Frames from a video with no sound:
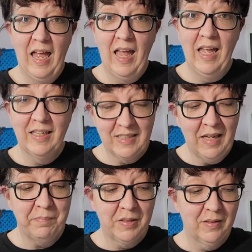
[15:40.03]

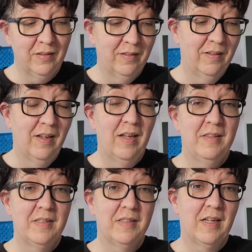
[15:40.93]
except
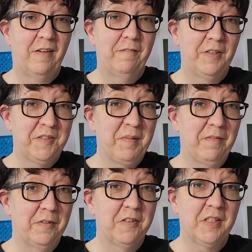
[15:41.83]
since I finished my
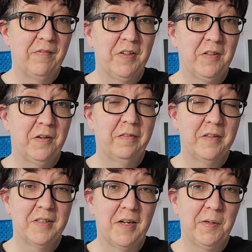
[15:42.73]
first Heaven and Earth
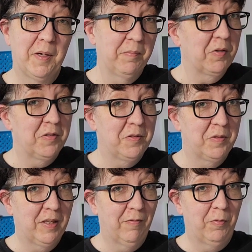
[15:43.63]
design, I'm going to do a
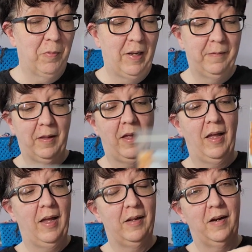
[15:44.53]
giveaway,
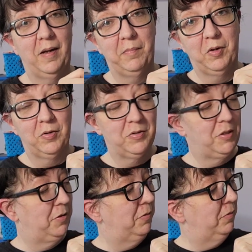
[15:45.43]
and I'm going to
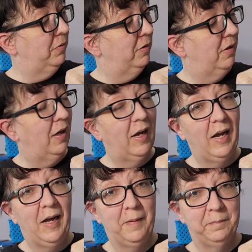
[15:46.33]
do
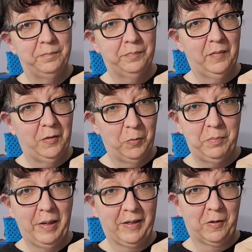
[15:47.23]
the
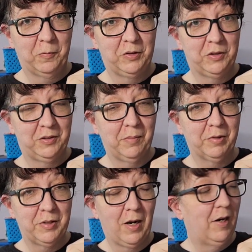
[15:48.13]
woodpecker, which is number
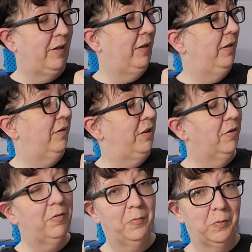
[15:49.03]
9 in A Year
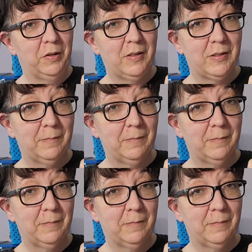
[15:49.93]
in the Woods